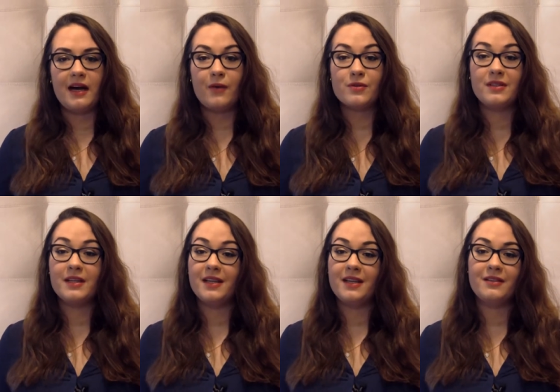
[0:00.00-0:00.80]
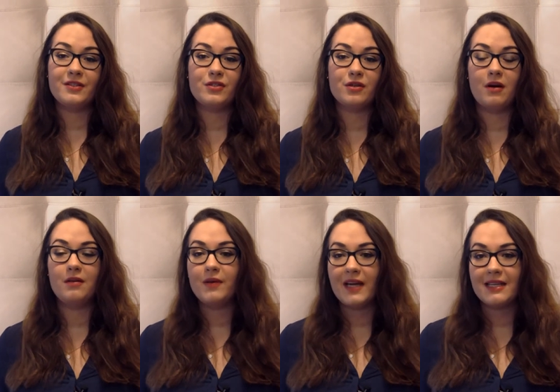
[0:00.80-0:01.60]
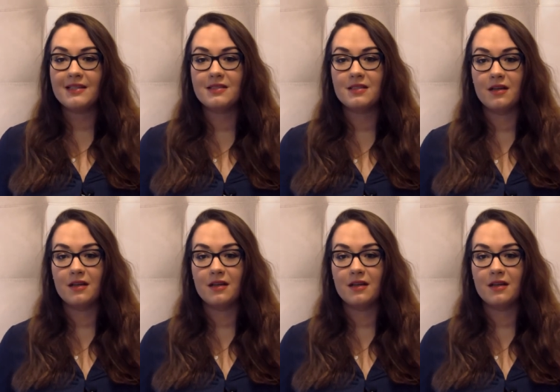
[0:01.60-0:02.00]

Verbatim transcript: I was learning English always.